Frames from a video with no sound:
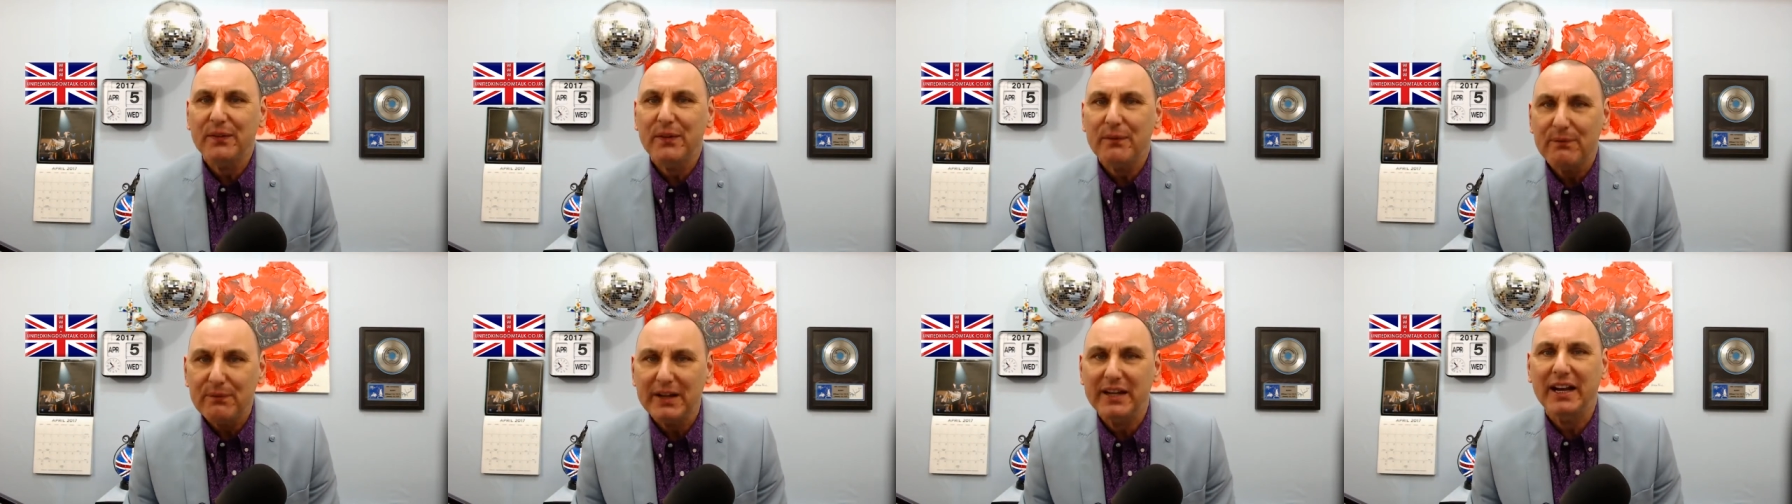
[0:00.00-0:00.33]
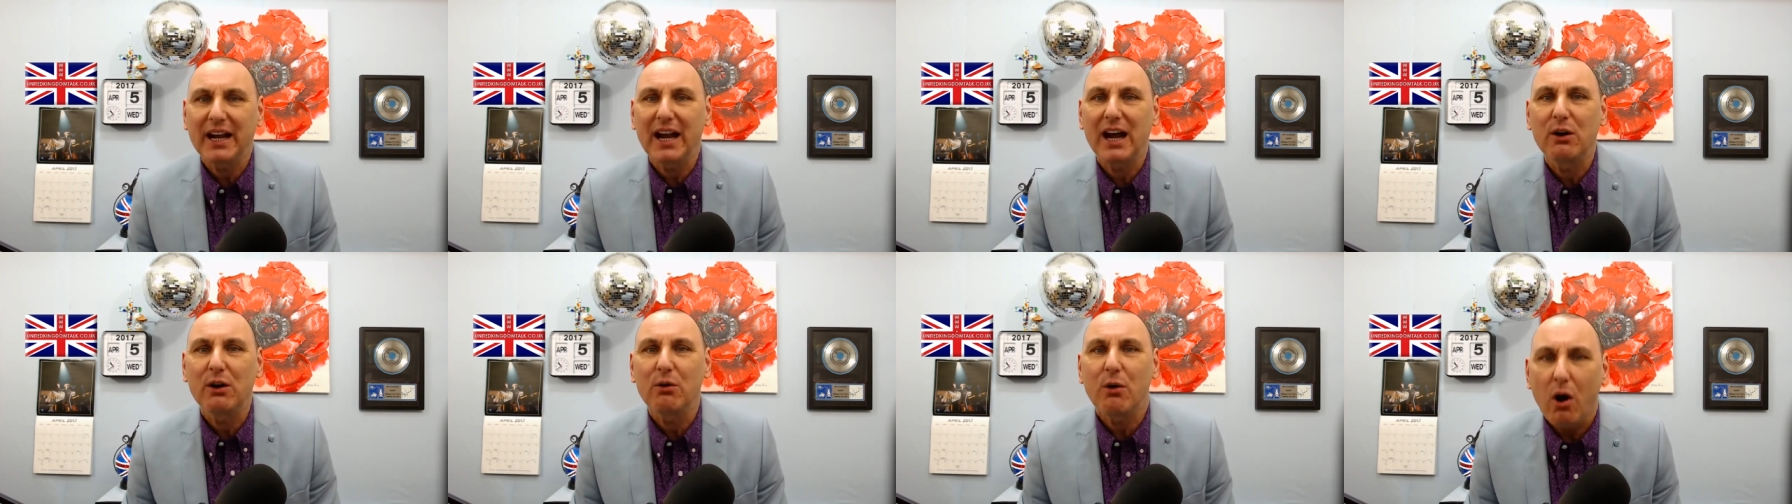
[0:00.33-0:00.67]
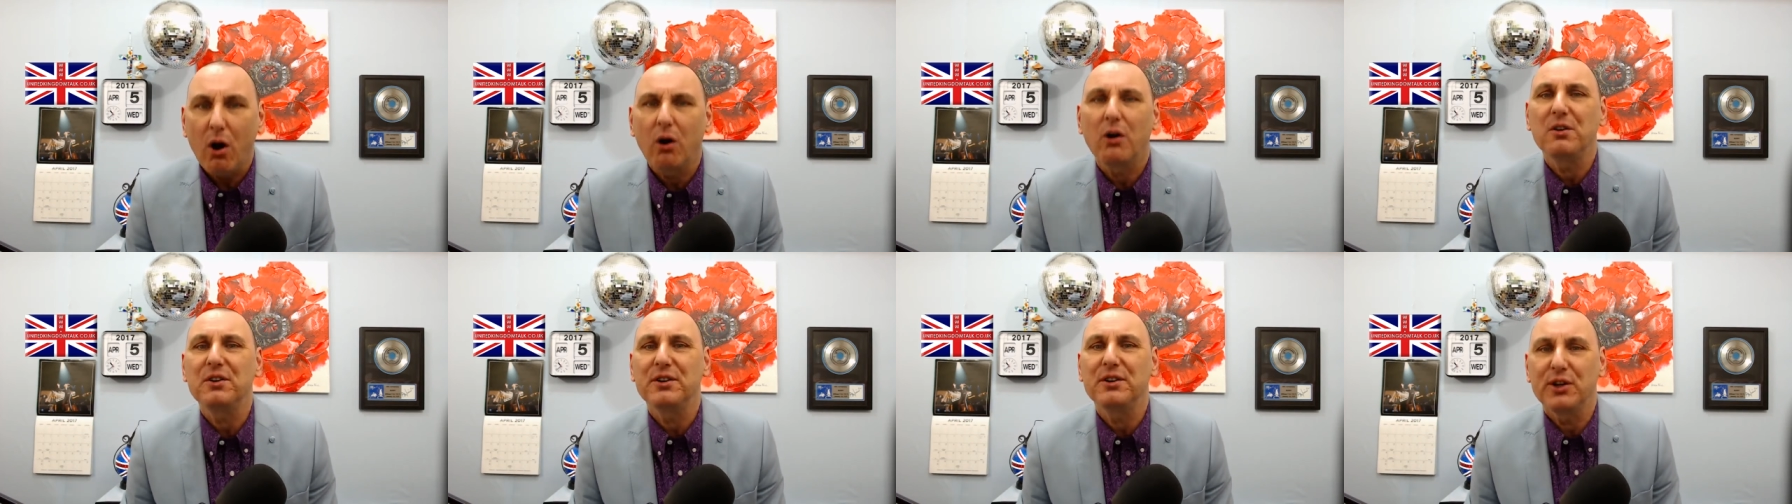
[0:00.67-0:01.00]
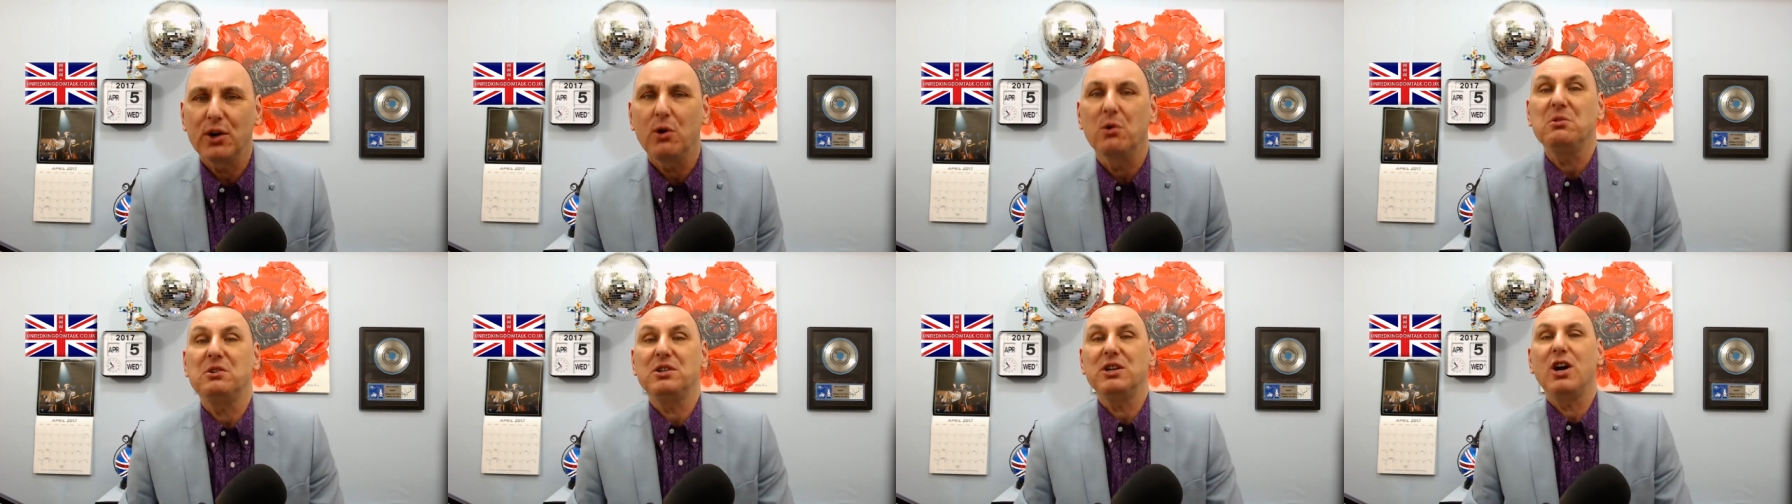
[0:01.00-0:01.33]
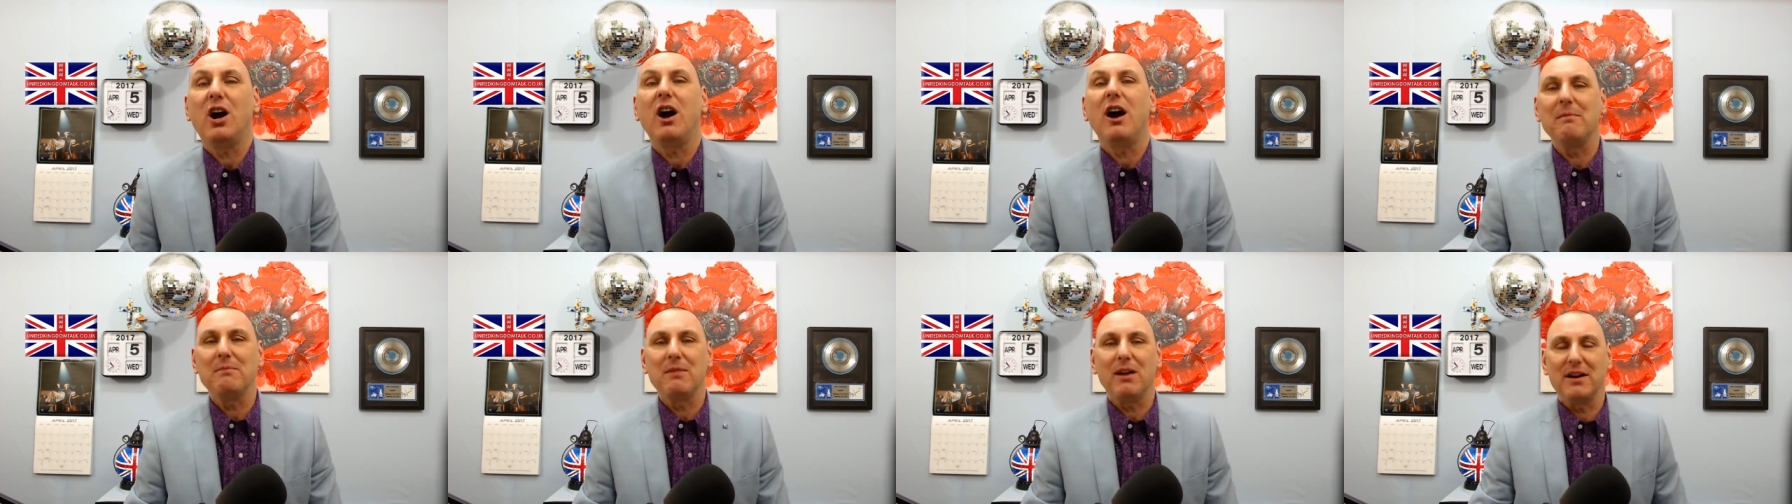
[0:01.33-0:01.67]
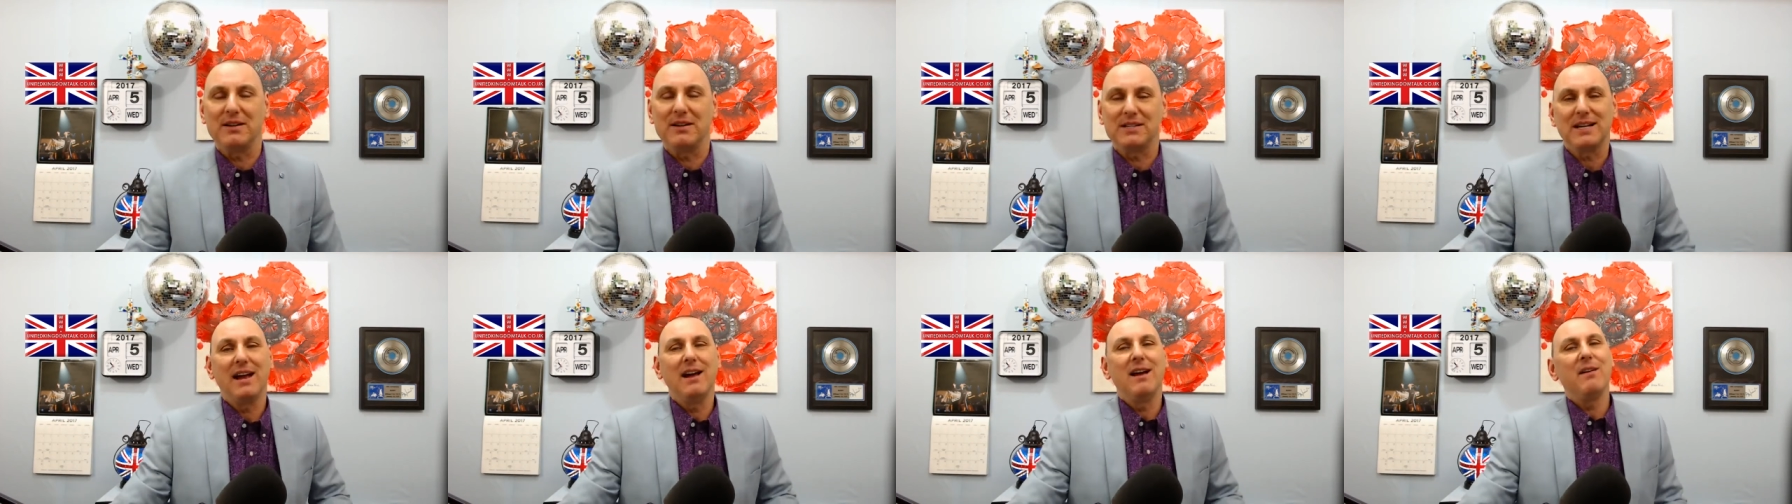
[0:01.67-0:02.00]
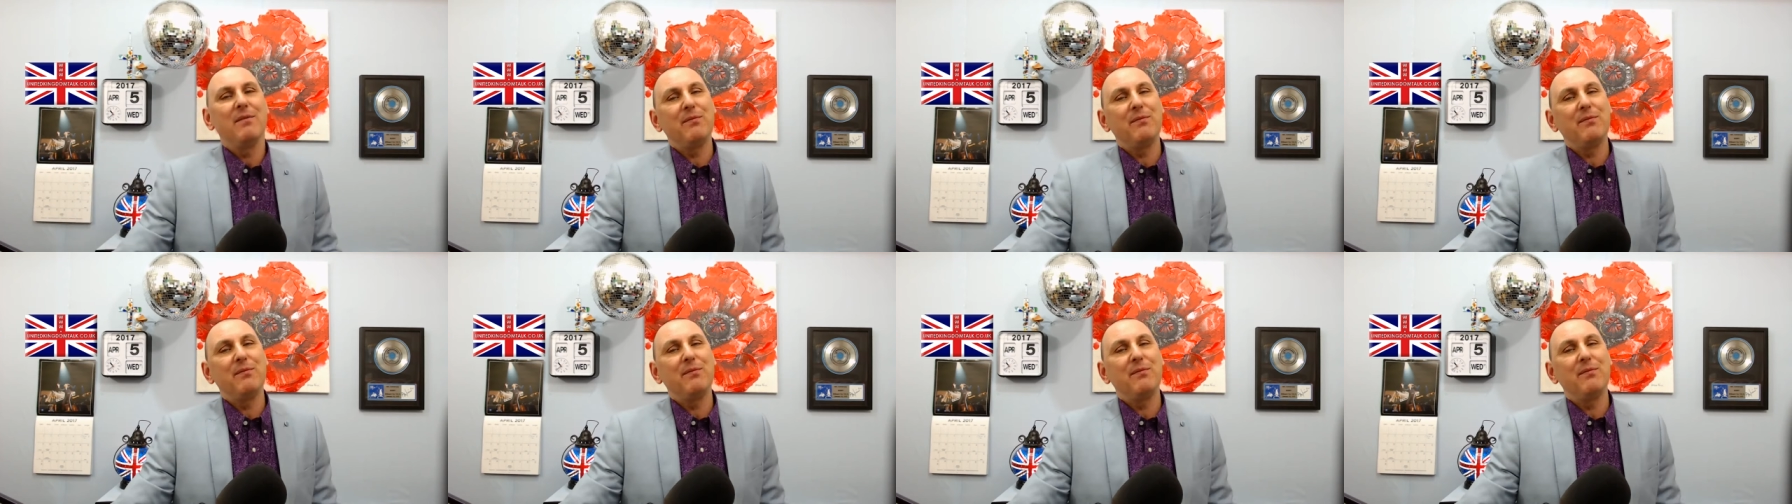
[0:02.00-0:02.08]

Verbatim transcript: the video on your timelines.